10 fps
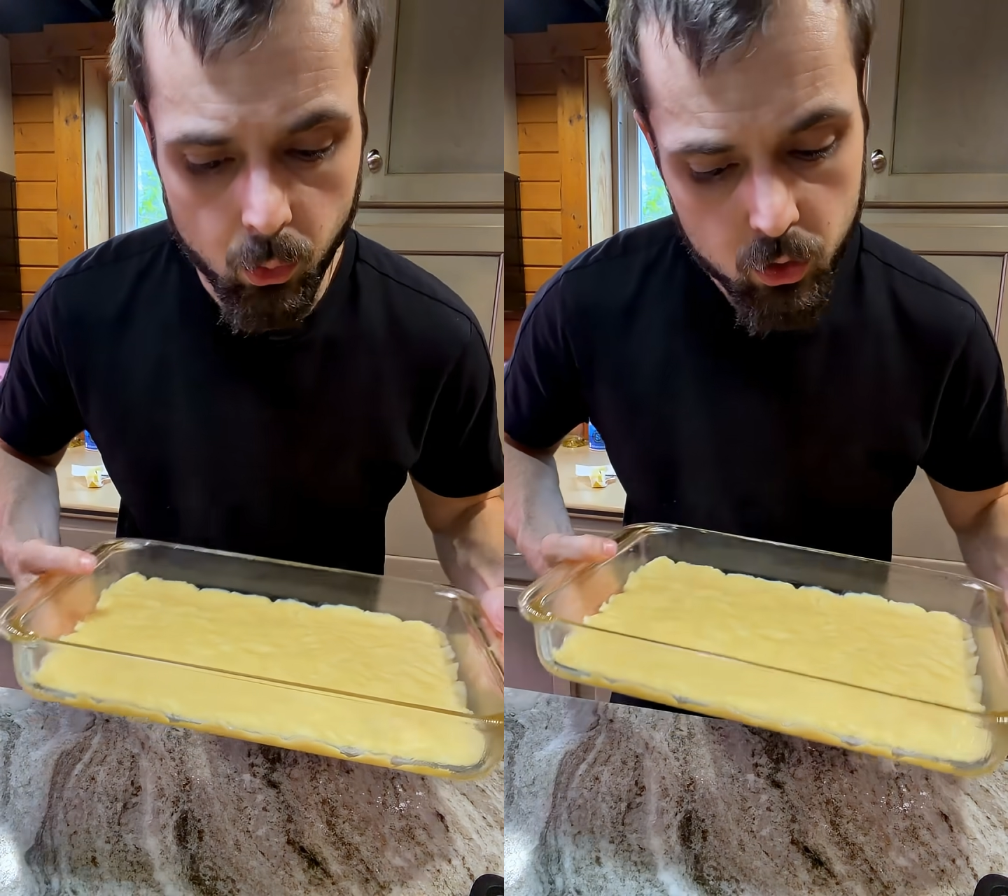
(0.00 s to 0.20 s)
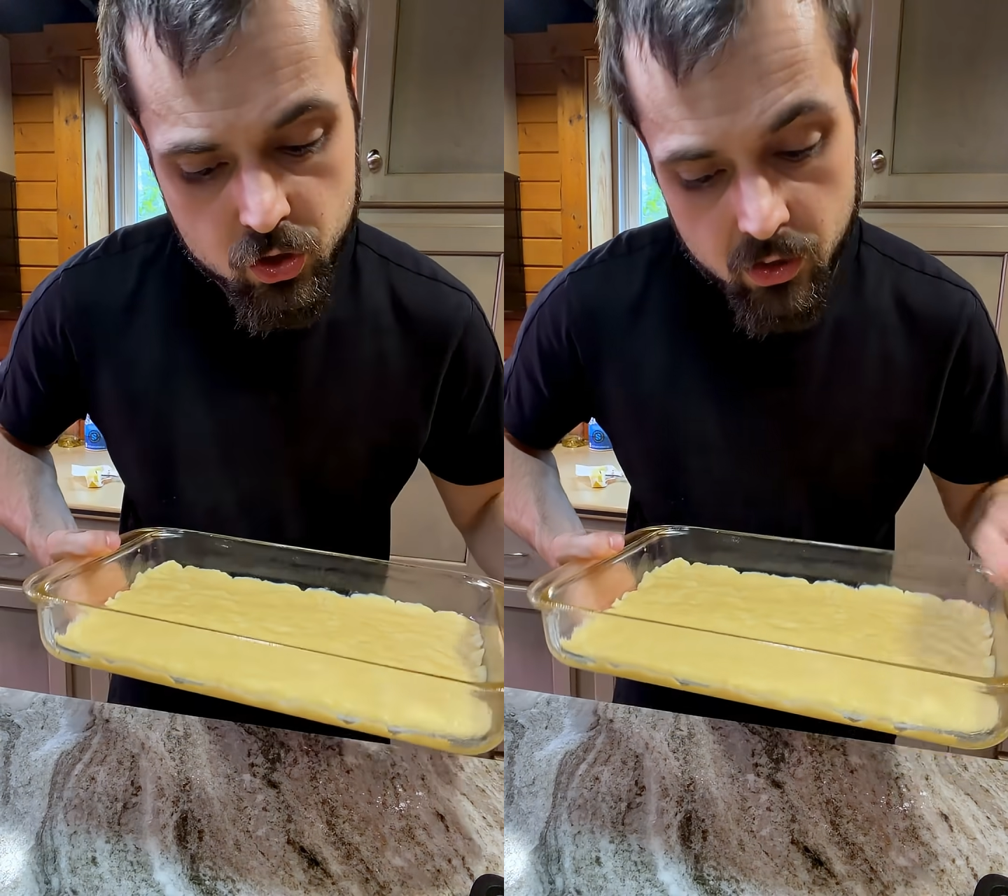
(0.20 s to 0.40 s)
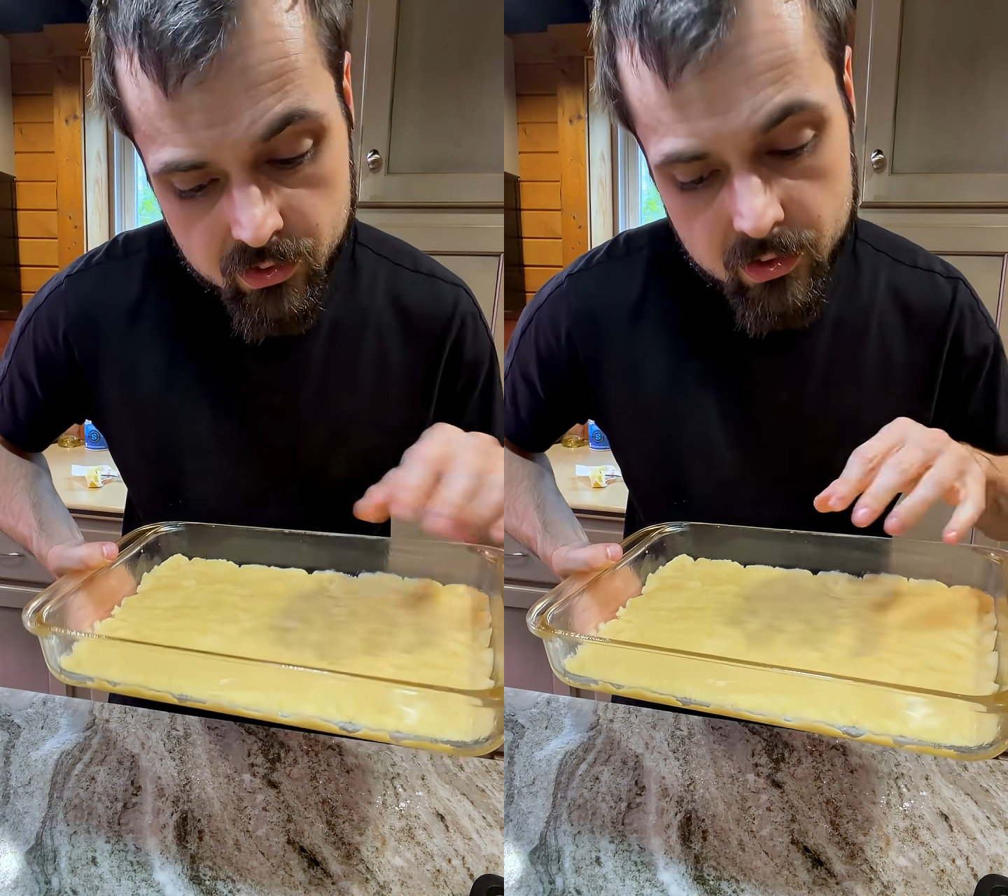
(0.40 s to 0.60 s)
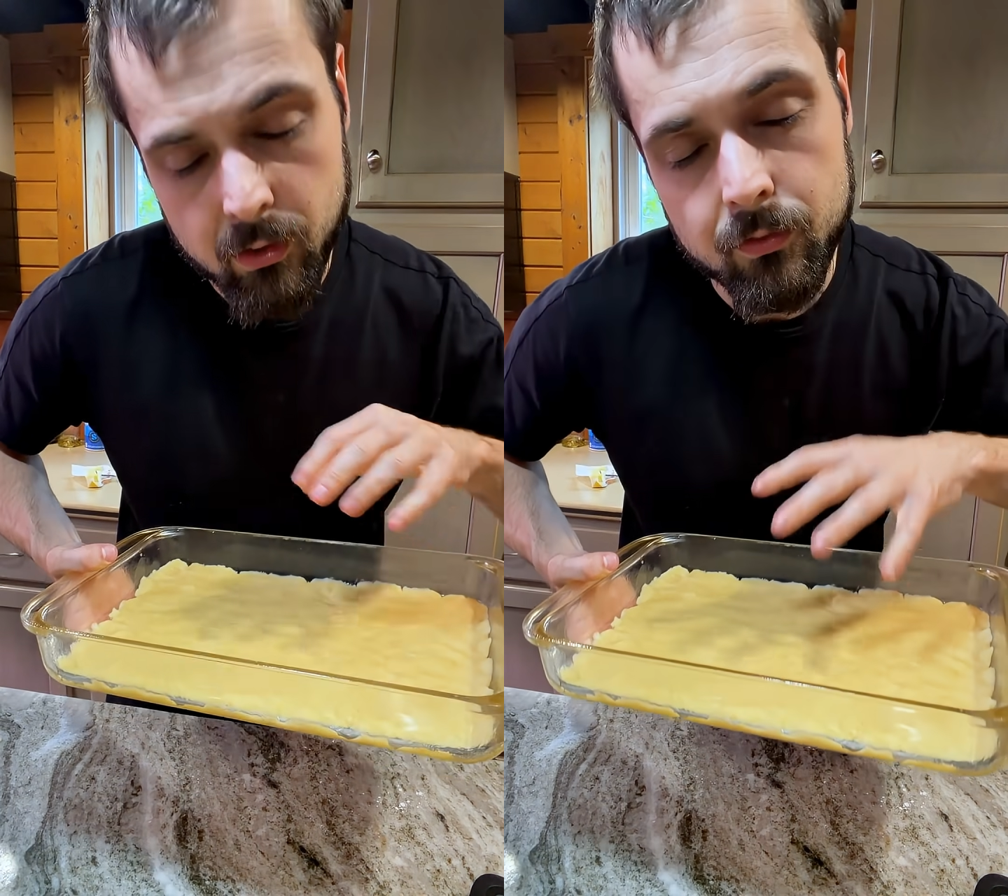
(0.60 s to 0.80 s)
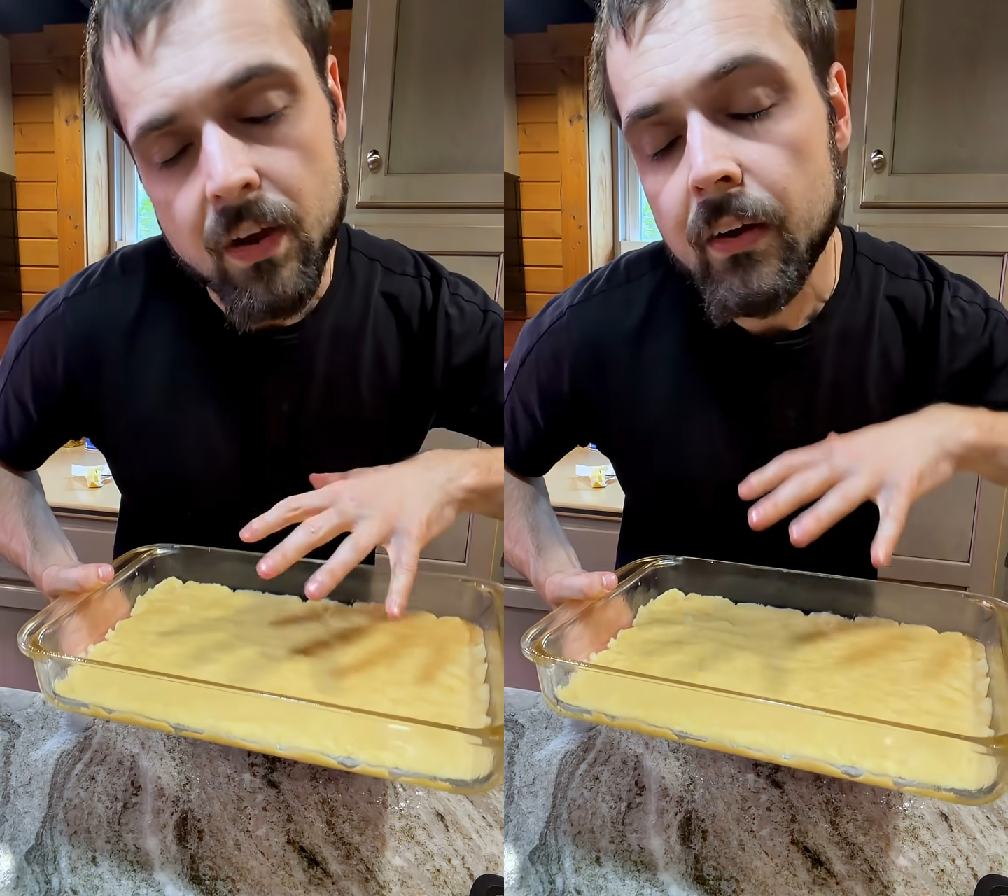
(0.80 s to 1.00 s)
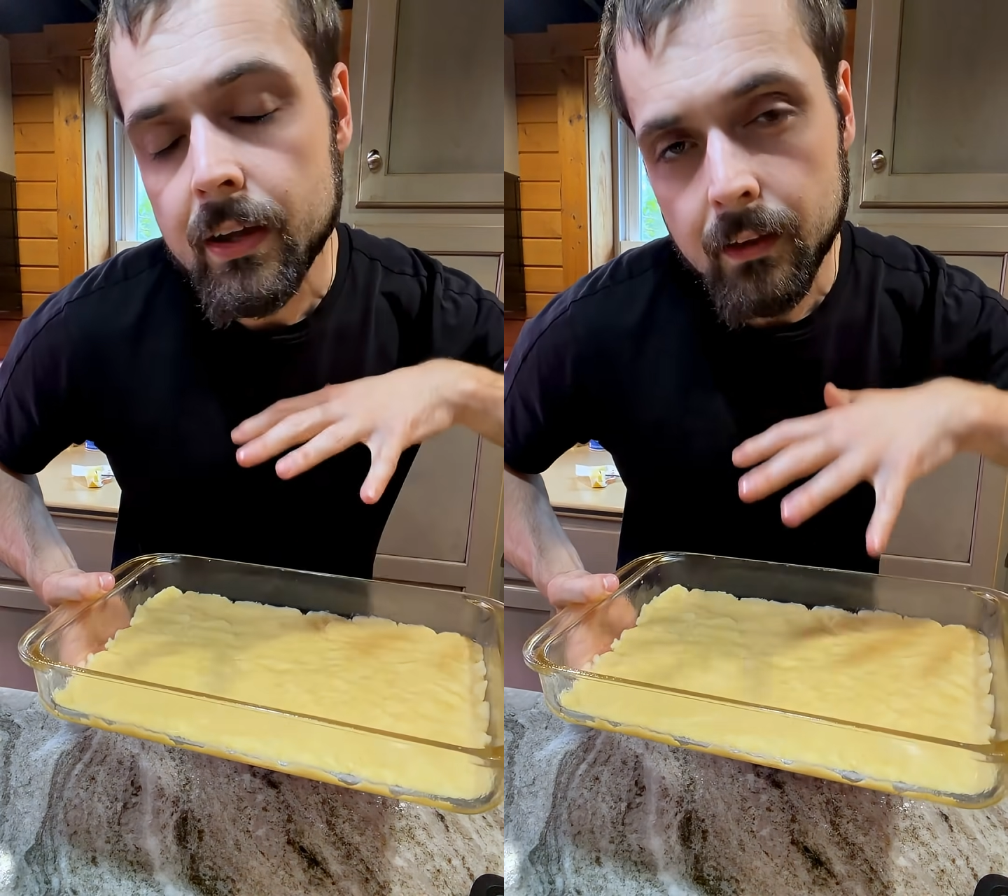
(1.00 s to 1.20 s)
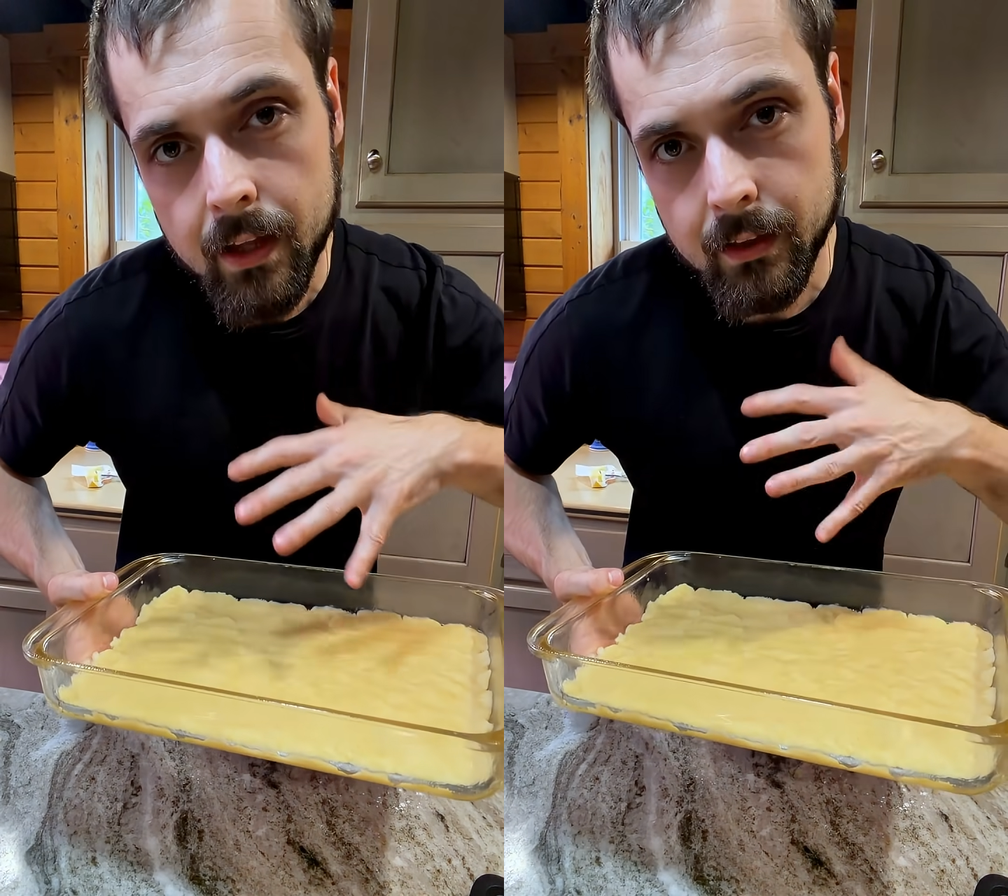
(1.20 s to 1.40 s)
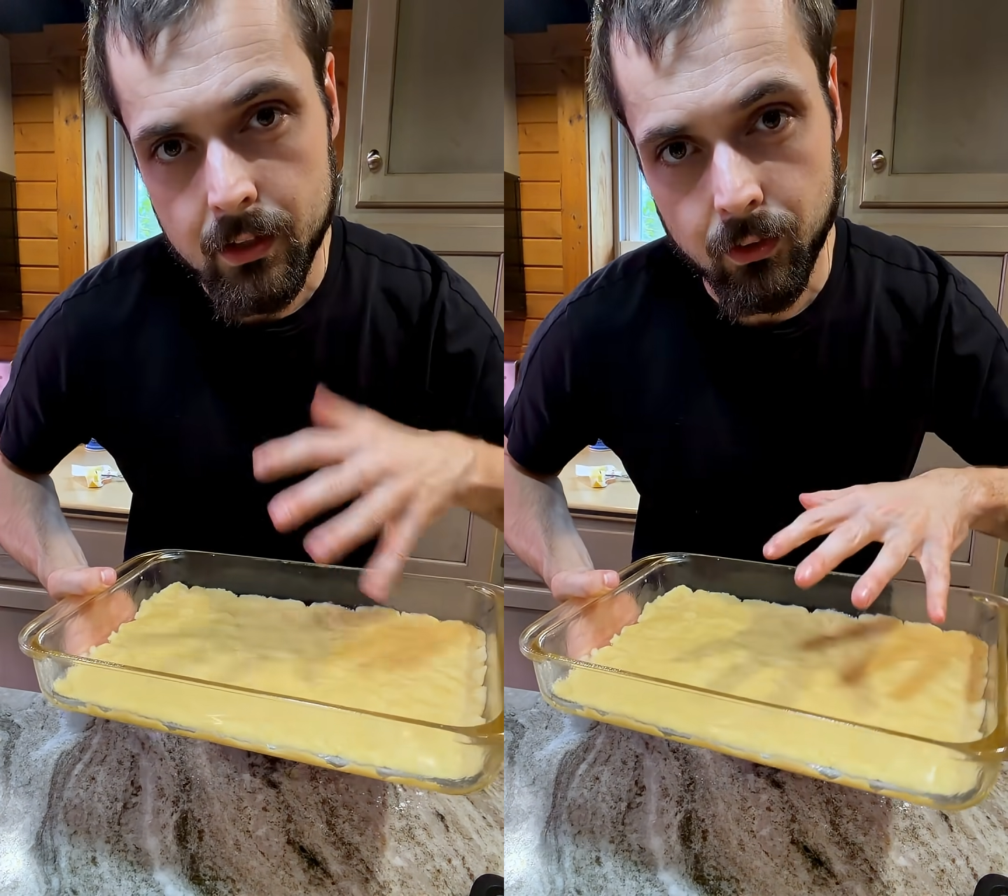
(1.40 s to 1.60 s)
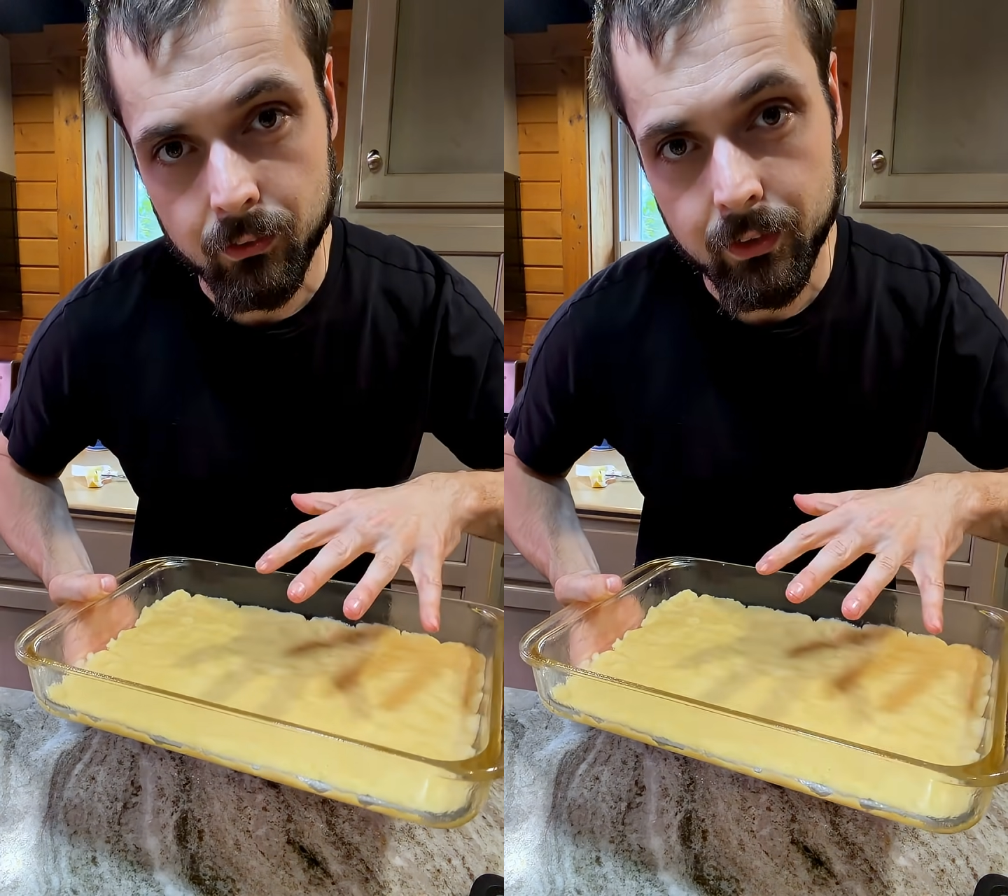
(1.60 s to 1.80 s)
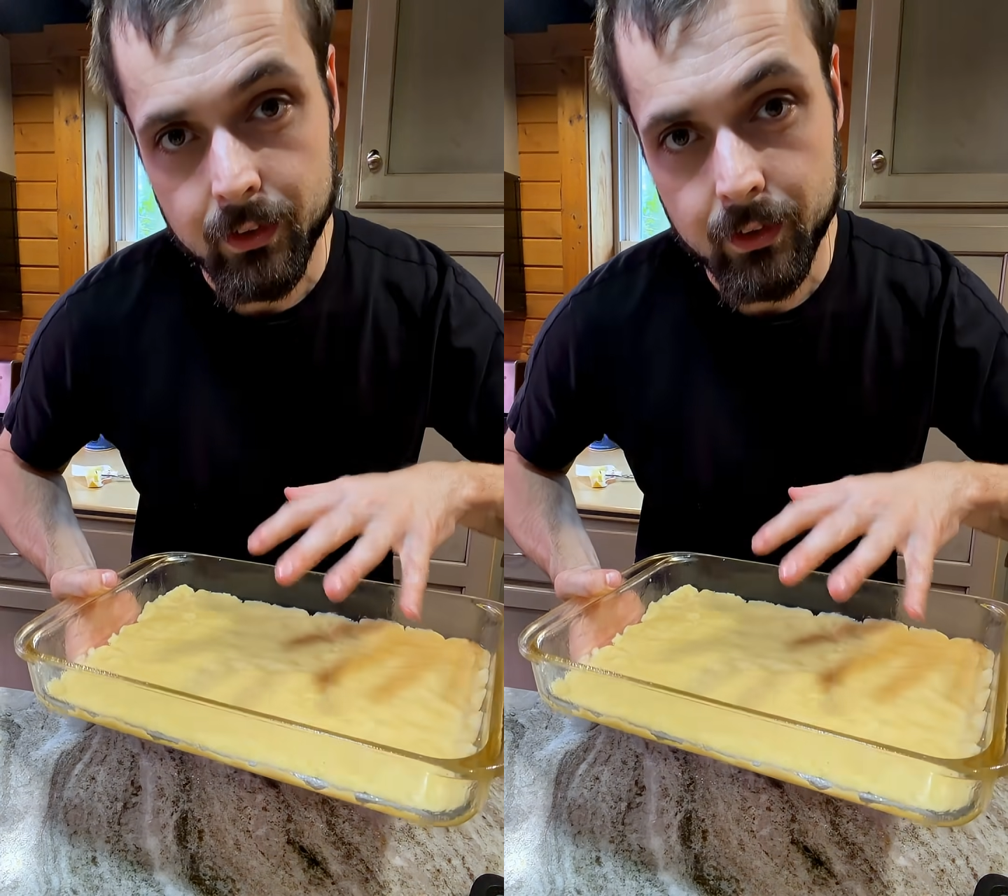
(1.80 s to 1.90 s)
or just until very lightly gold.